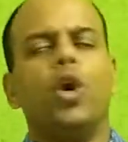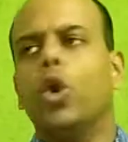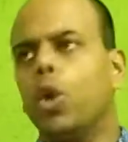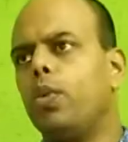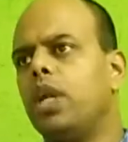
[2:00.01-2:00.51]

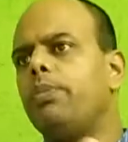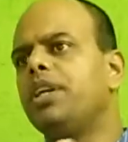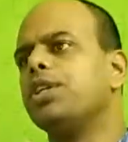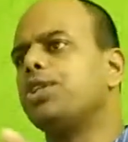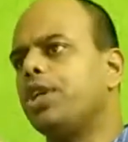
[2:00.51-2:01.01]
who will
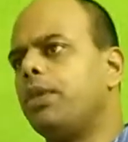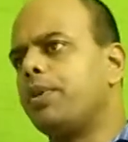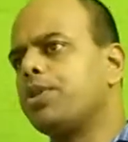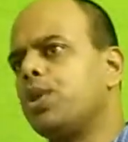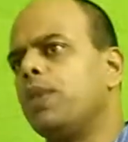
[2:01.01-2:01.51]
be the
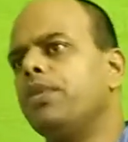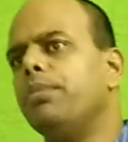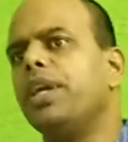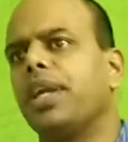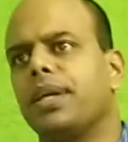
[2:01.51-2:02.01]
chairperson of the
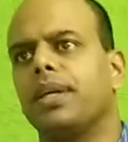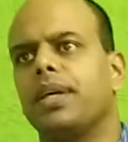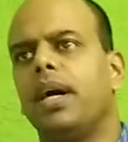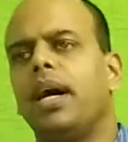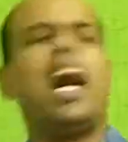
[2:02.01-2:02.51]
meeting,
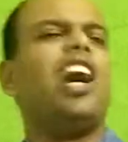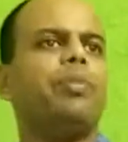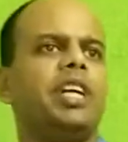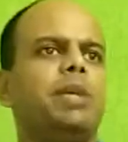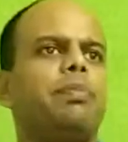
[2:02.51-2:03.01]

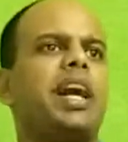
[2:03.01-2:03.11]
how many